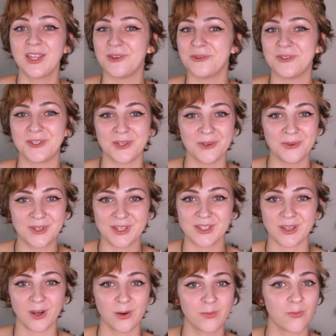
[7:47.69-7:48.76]
You do
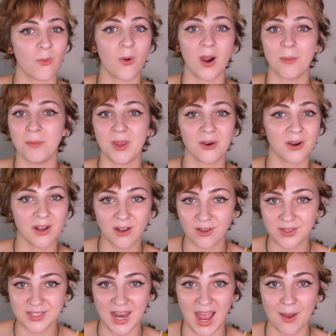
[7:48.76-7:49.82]
deserve for
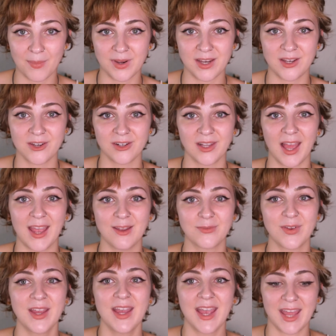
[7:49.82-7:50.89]
miracles to happen in your
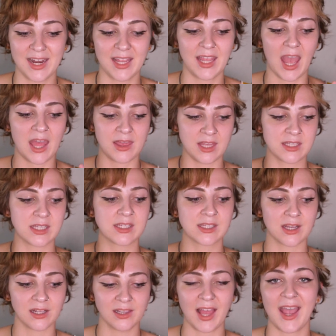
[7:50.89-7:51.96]
life. And again, this is
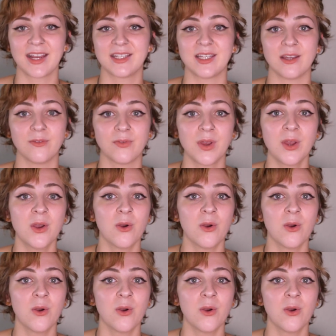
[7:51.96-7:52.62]
collective.